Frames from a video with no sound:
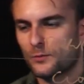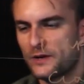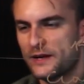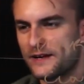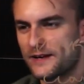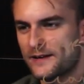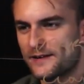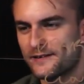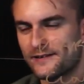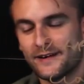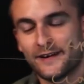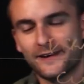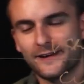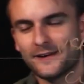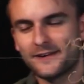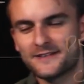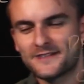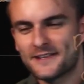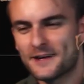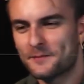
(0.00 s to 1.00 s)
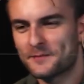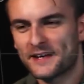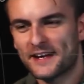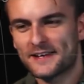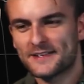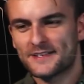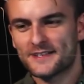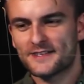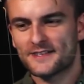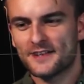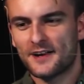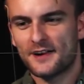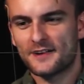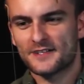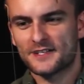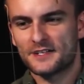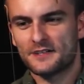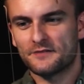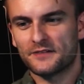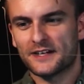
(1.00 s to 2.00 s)
we, in some cases, saw
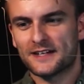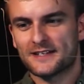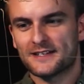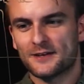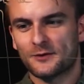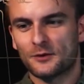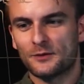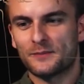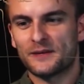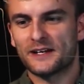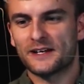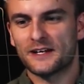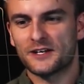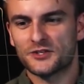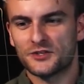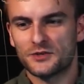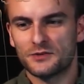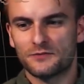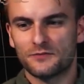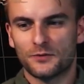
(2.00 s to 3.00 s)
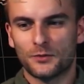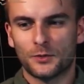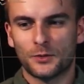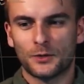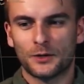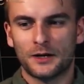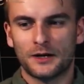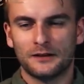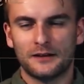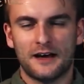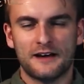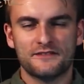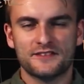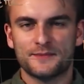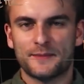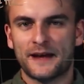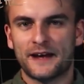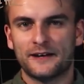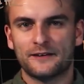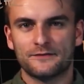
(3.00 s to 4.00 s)
certificates that were being issued for a
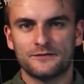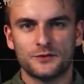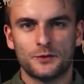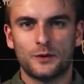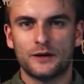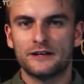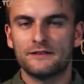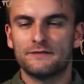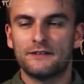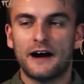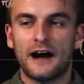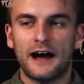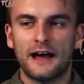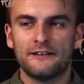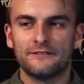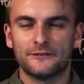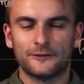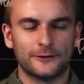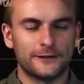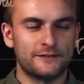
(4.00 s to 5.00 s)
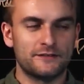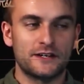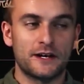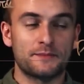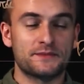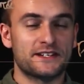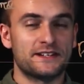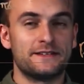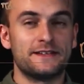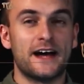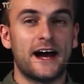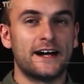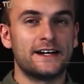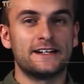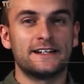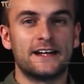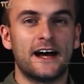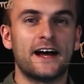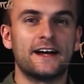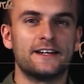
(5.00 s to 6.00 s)
lifespan of 25 or even up to
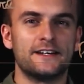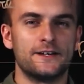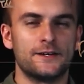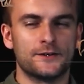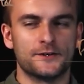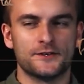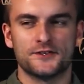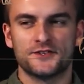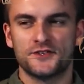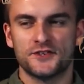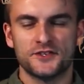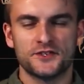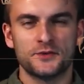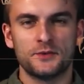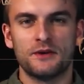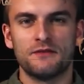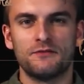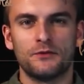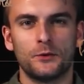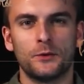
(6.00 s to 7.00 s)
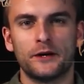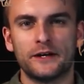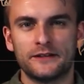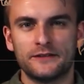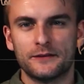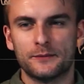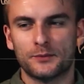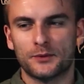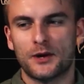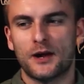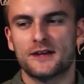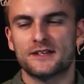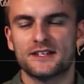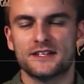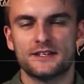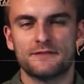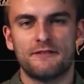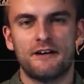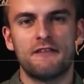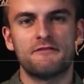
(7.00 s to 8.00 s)
99 years just to avoid the
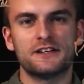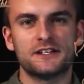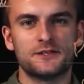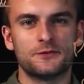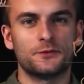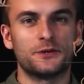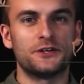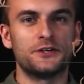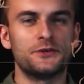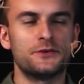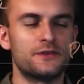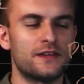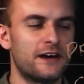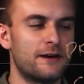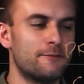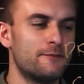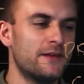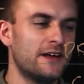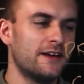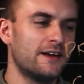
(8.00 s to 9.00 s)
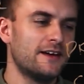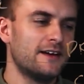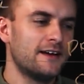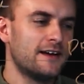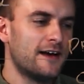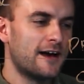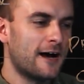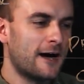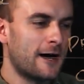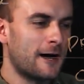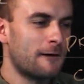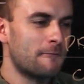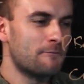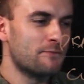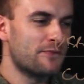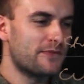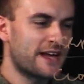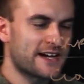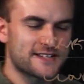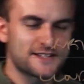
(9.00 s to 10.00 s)
process of having to renew them,
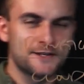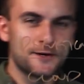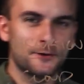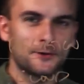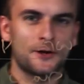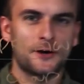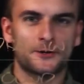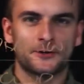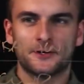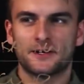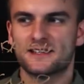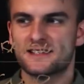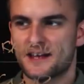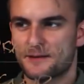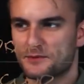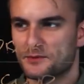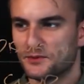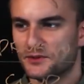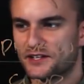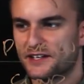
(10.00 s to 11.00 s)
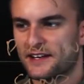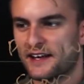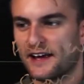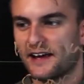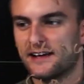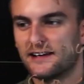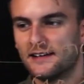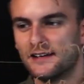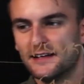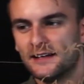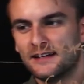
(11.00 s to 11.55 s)
that's no longer acceptable today.